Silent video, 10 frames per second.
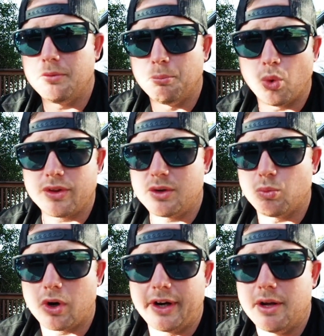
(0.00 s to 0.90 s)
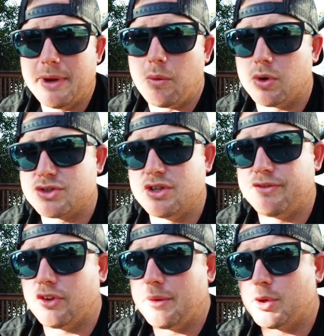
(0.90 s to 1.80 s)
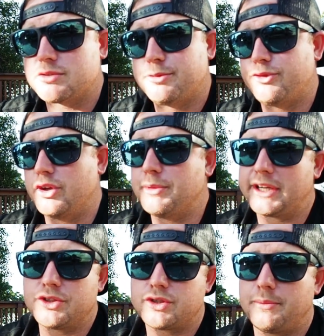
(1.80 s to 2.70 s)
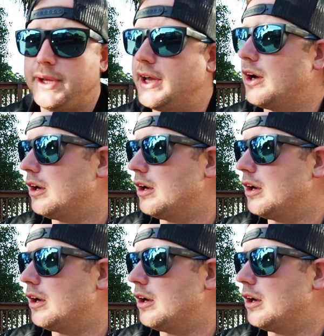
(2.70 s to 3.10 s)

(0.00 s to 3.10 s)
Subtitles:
More than worrying about what's in your fly box before you make a trip here,